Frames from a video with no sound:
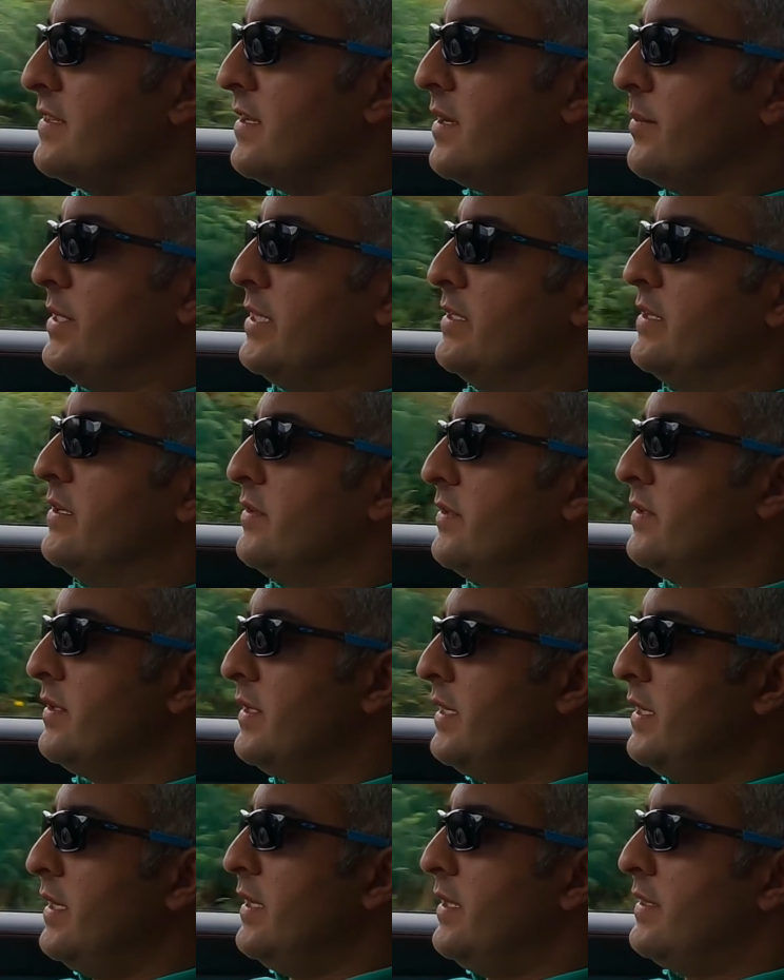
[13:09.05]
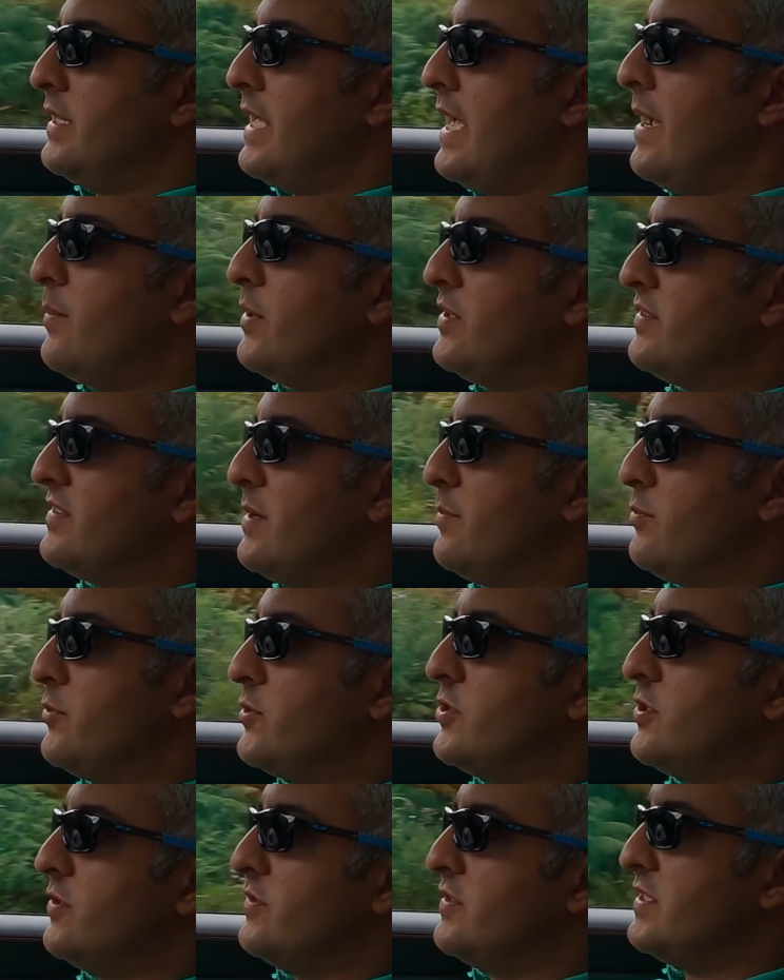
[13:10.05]
I mean, the ambient
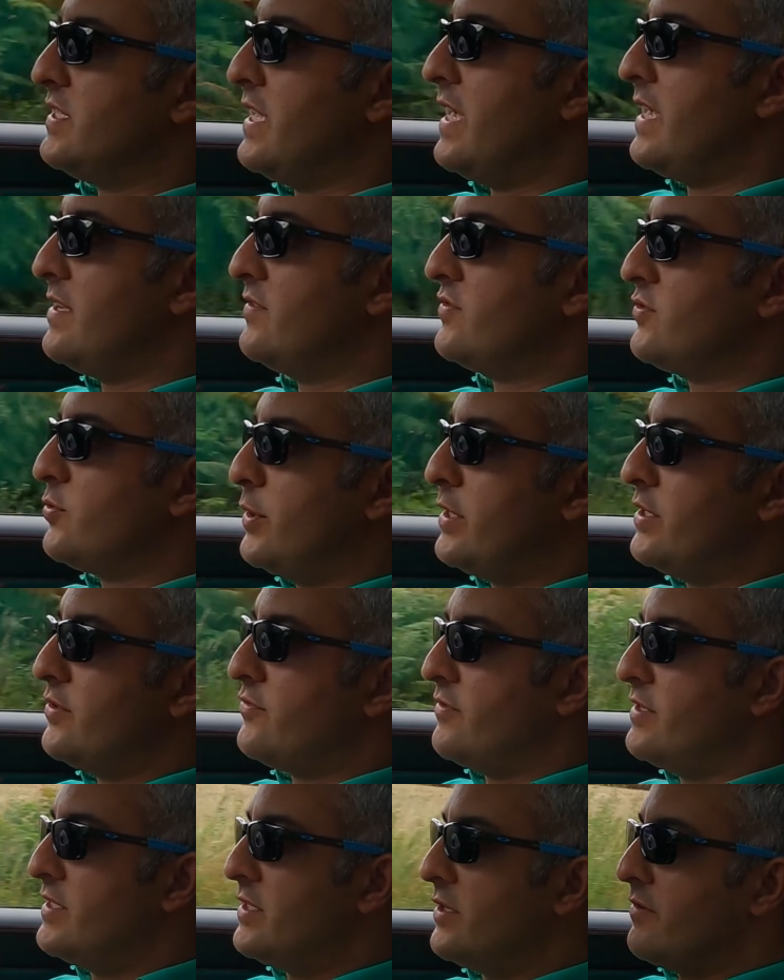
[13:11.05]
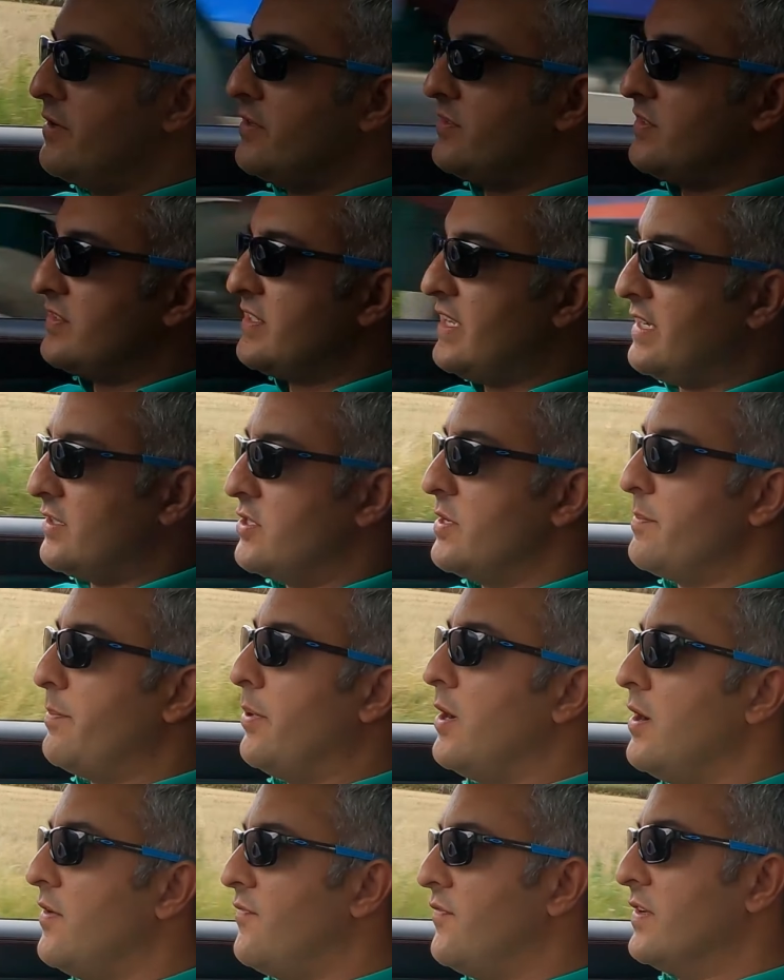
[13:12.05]
temperature today is 23 degrees. It's actually
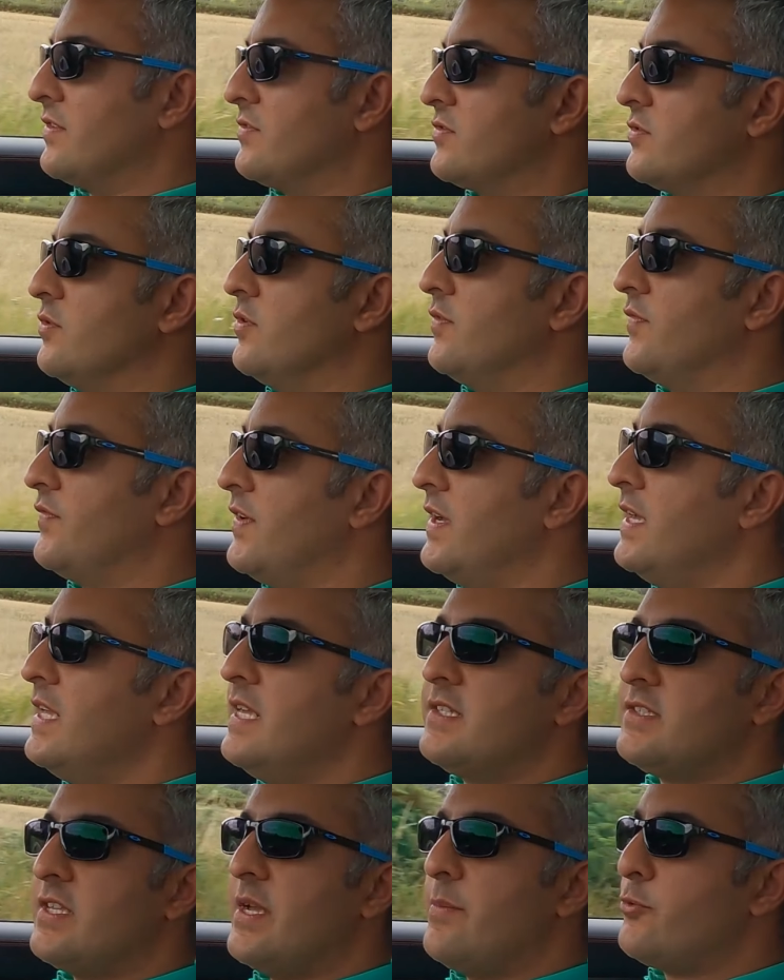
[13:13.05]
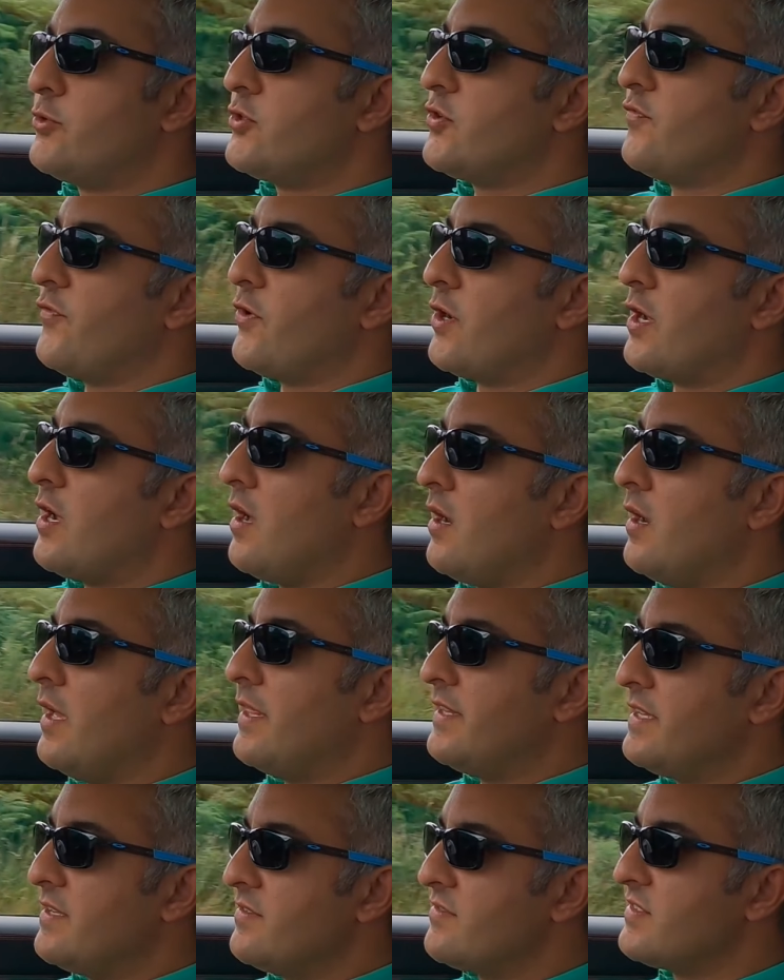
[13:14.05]
perfect sort of temperature for a car
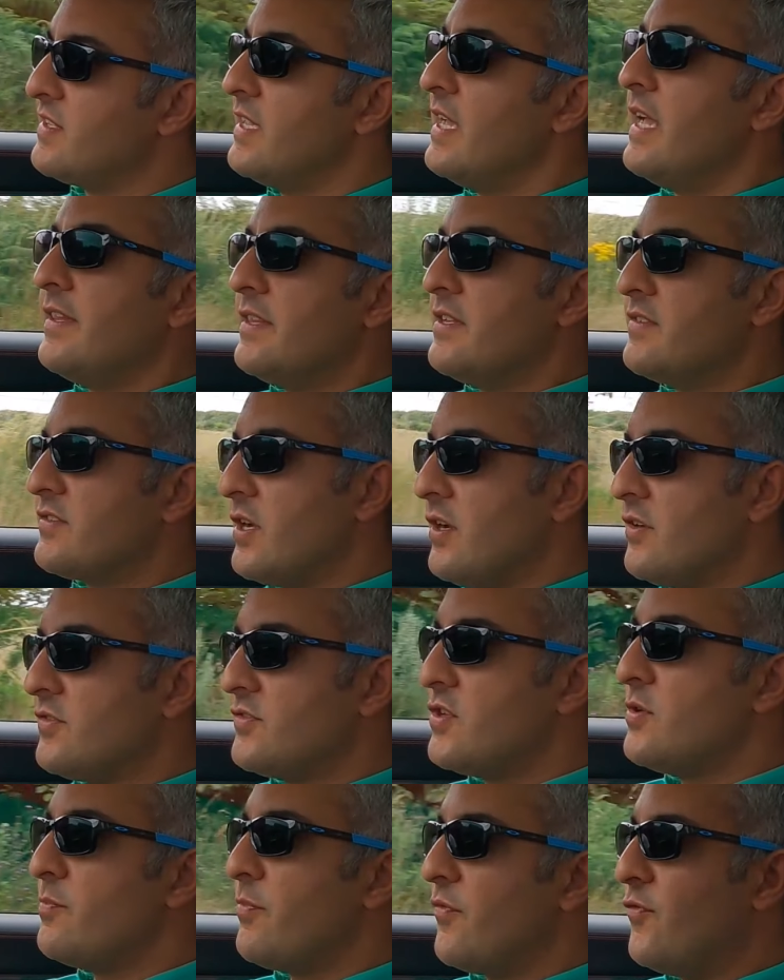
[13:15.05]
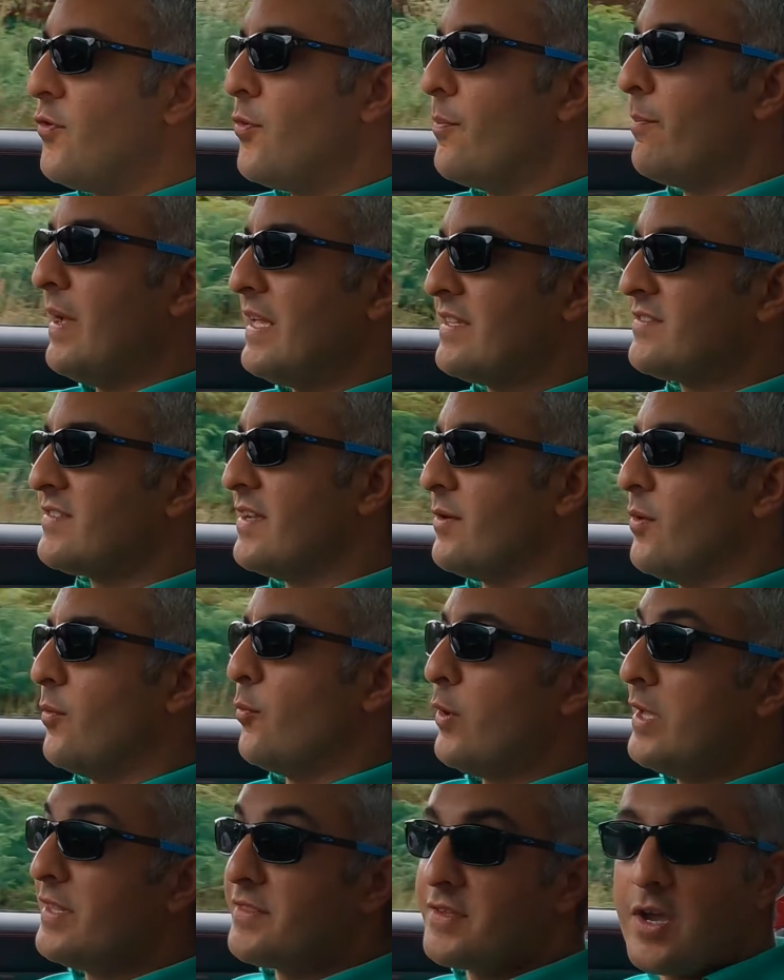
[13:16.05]
like this. These cars do perform better
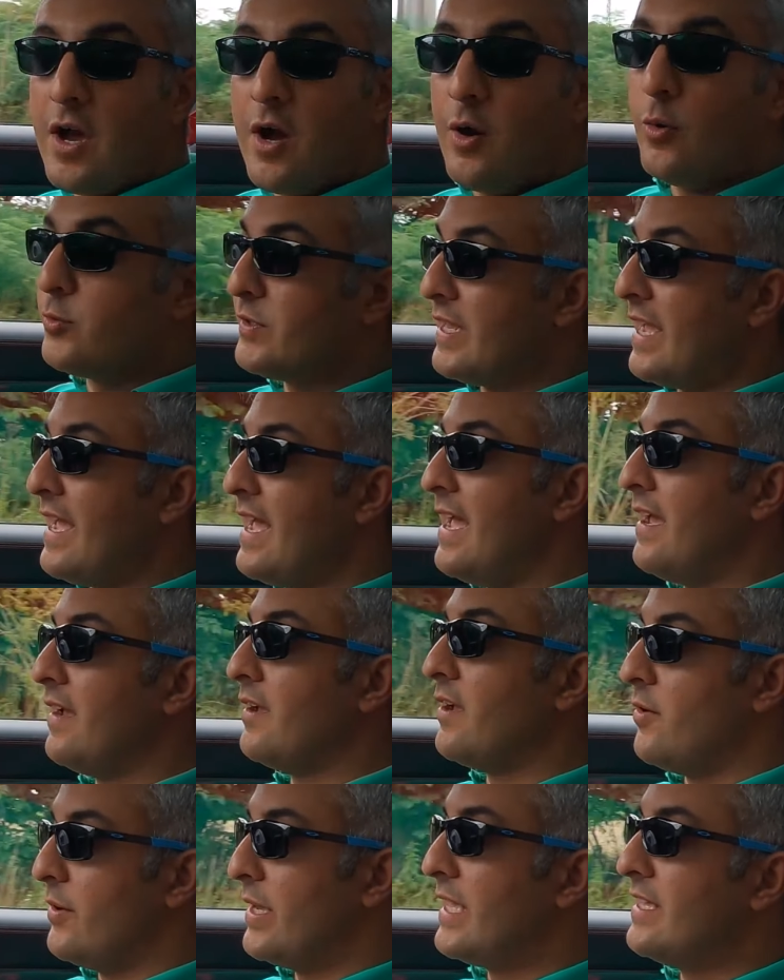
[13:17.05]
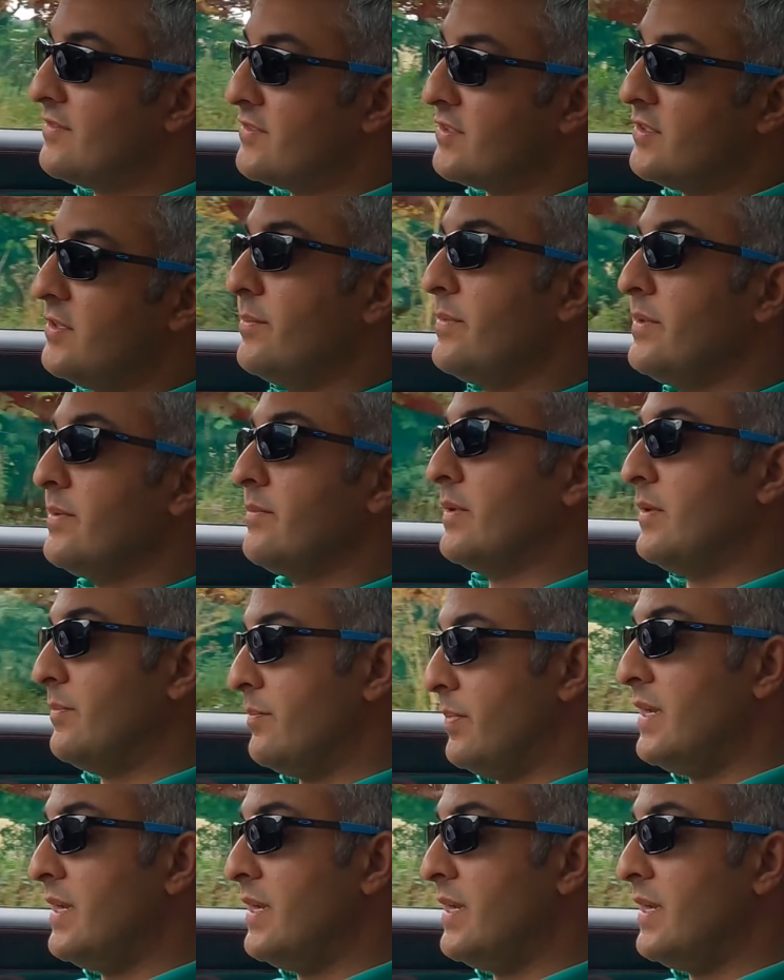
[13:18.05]
with cold air going into them.